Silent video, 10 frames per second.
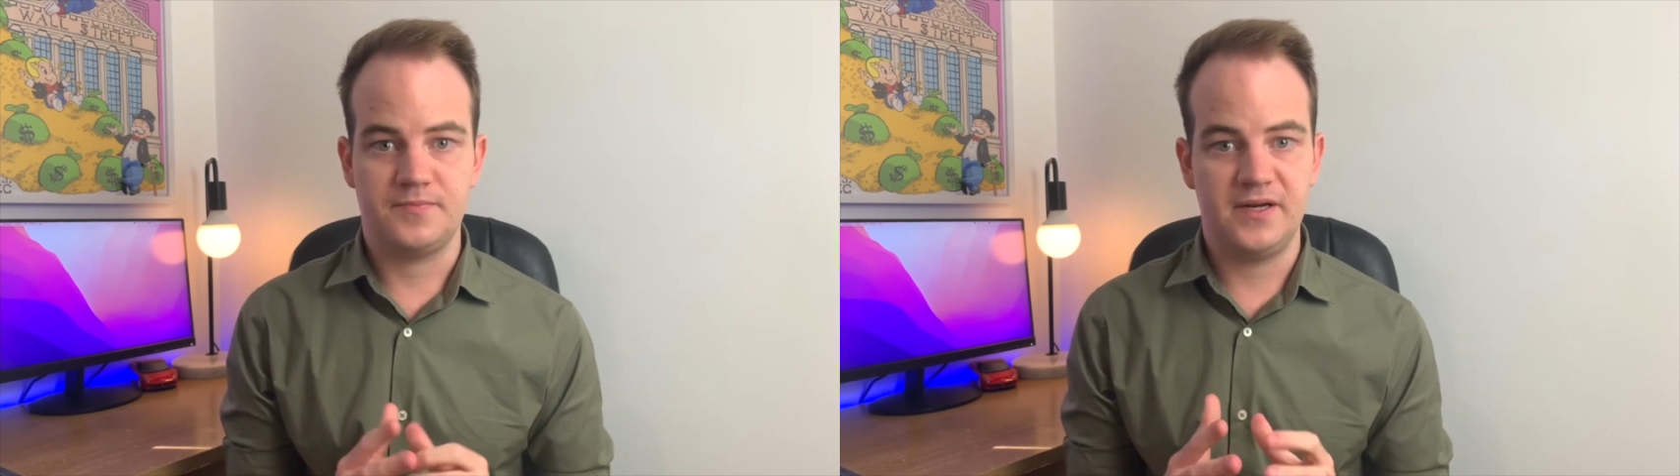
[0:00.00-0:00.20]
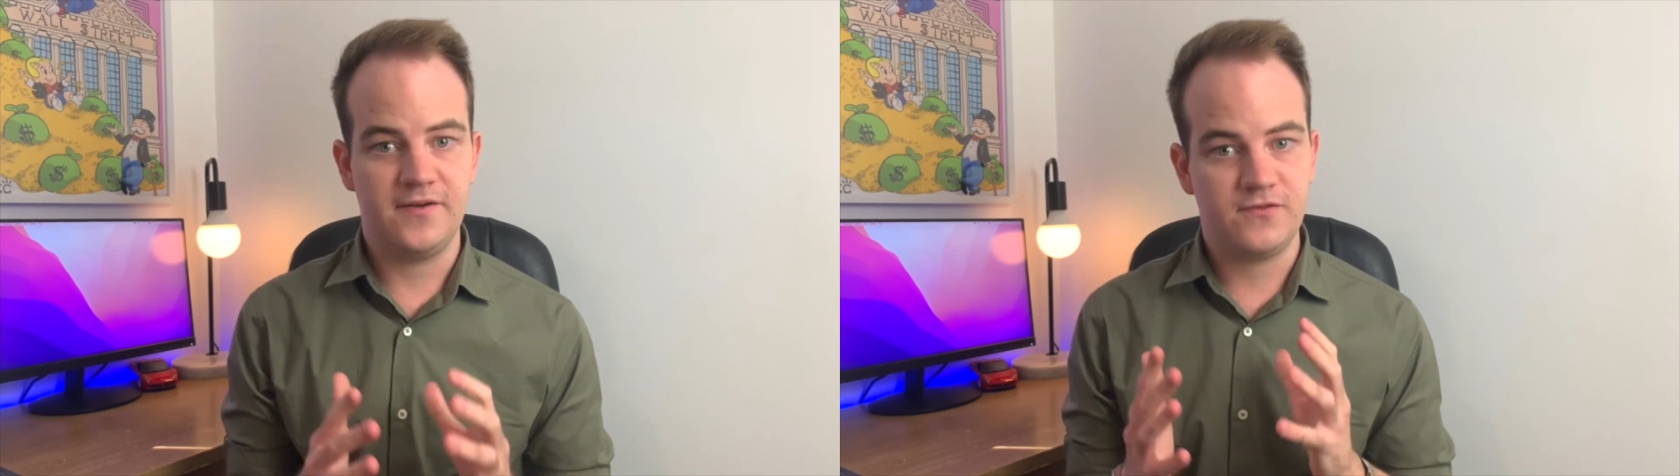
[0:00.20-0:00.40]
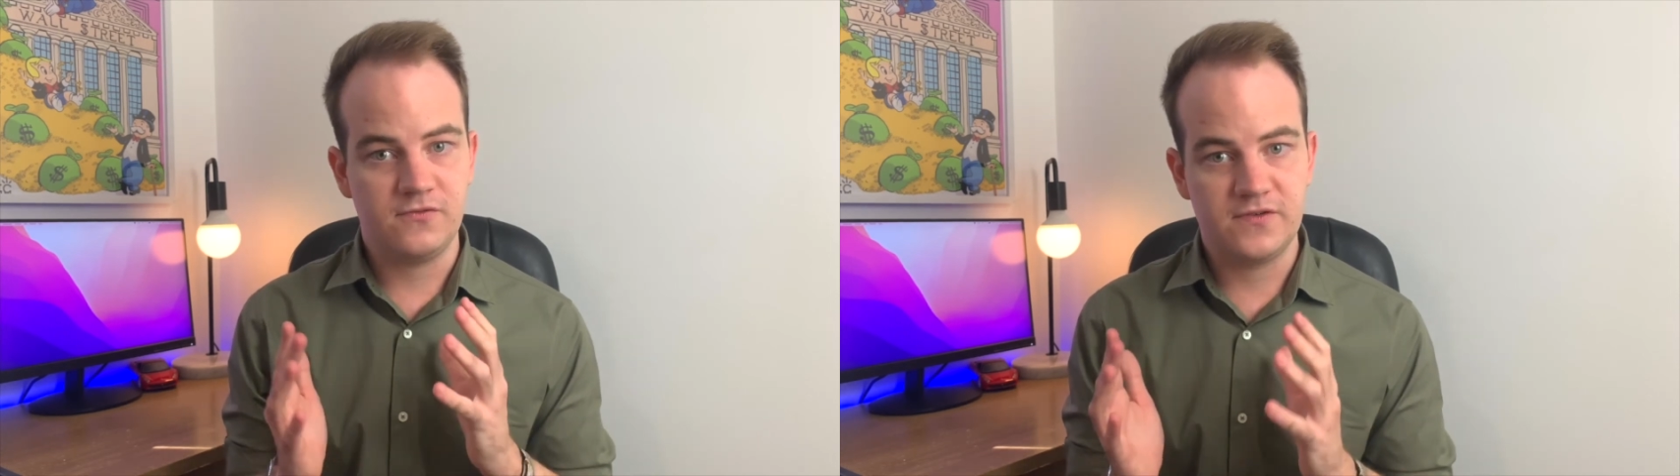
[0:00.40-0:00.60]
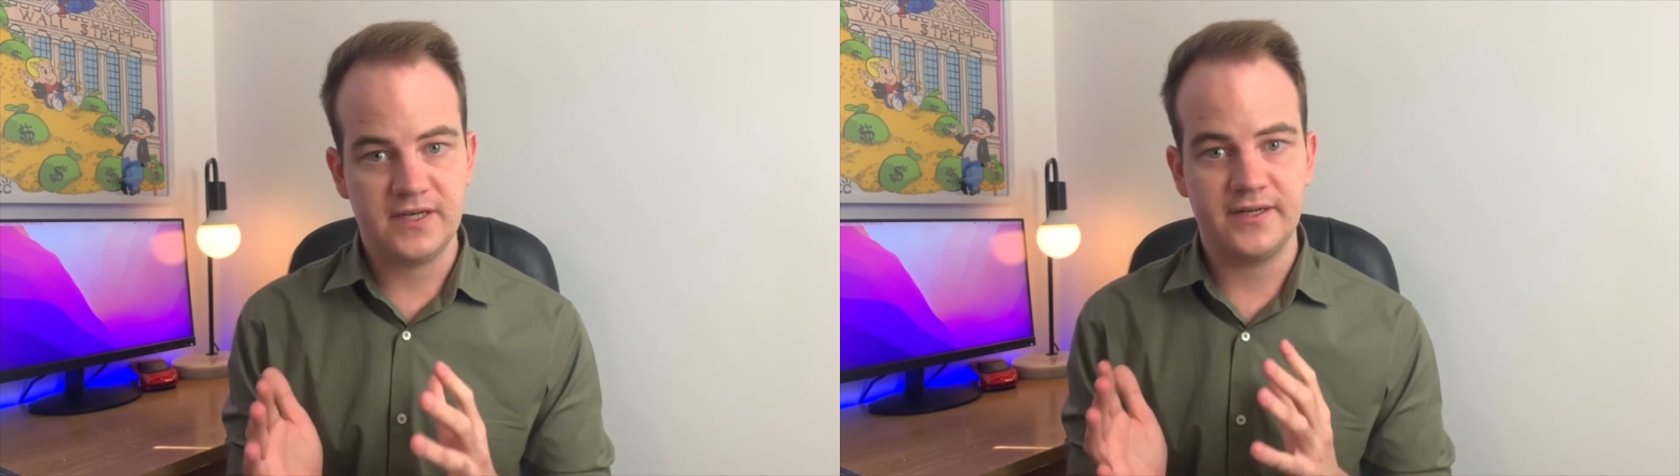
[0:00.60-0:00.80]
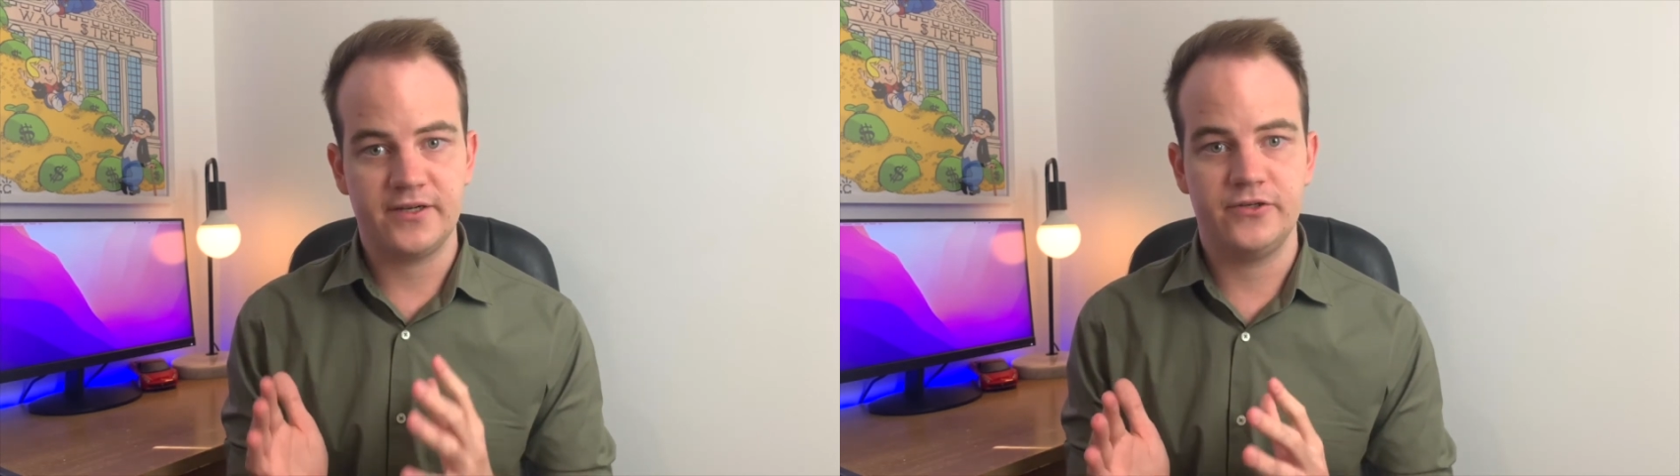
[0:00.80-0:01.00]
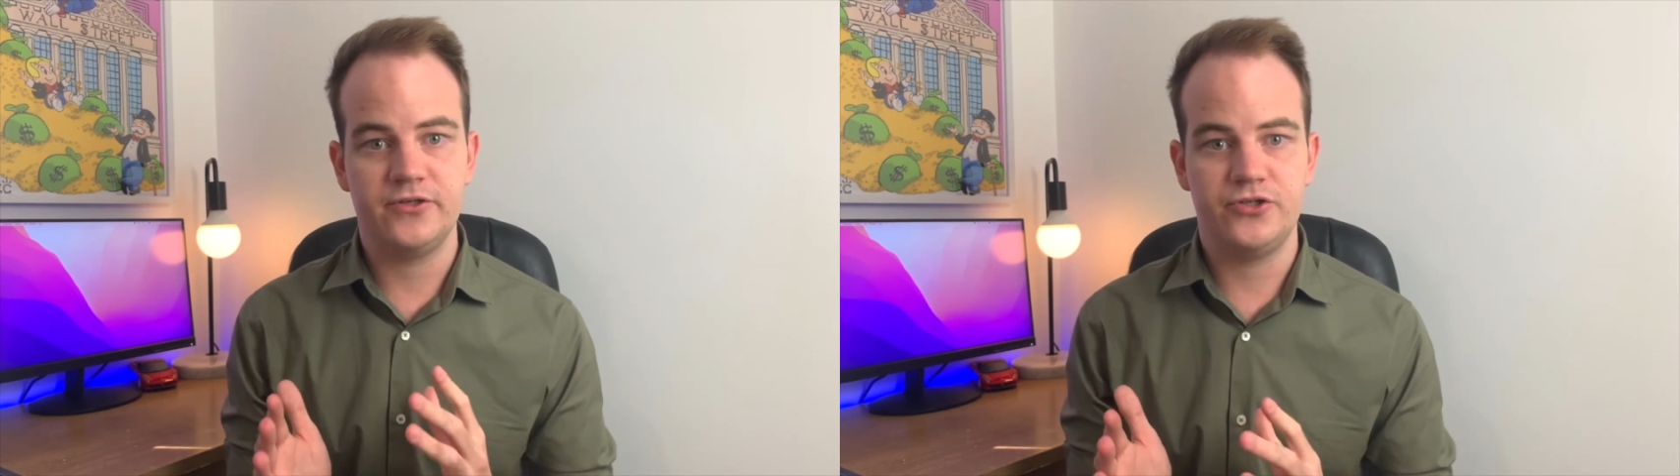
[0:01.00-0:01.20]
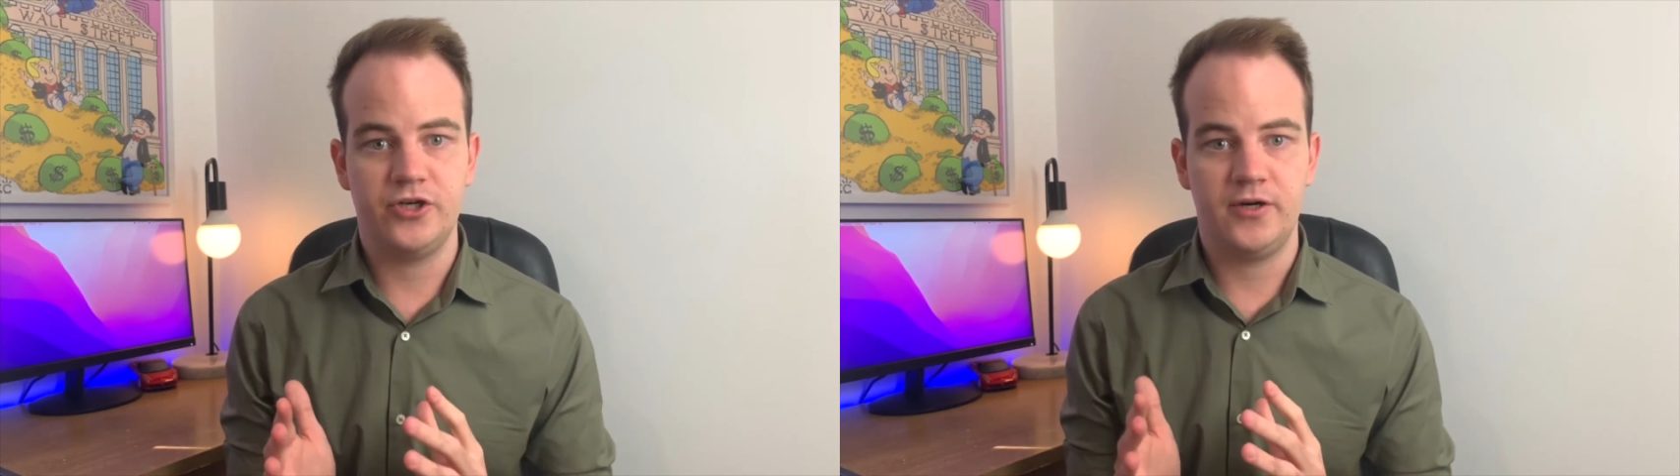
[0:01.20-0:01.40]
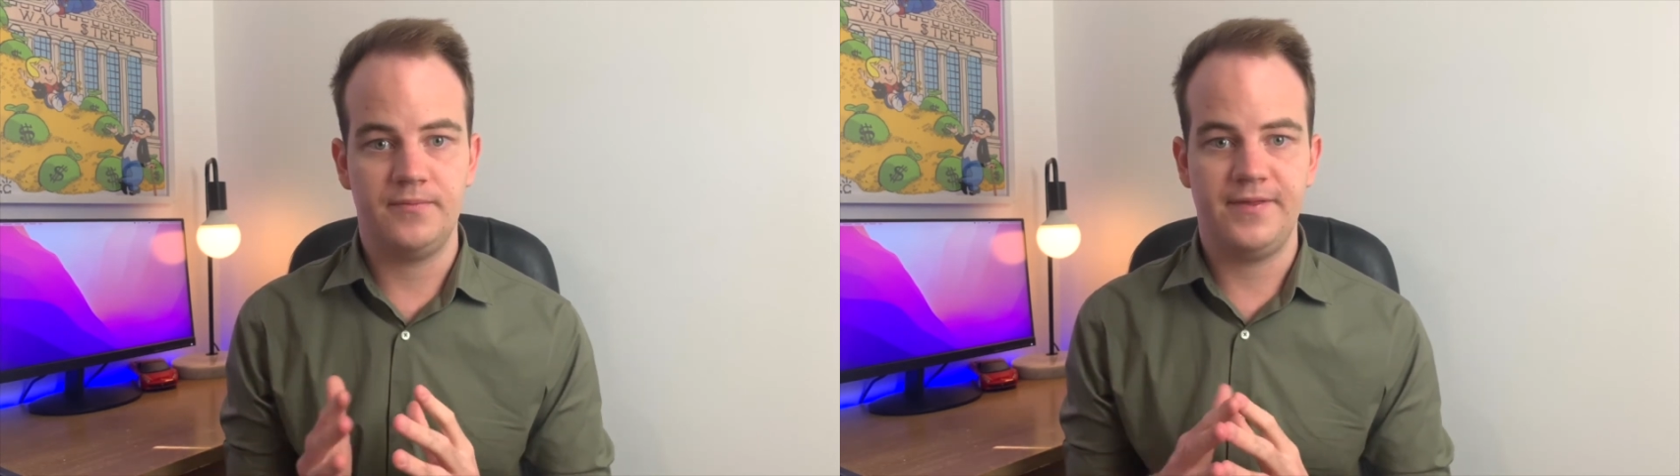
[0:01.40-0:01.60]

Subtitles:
but if you've done a good job,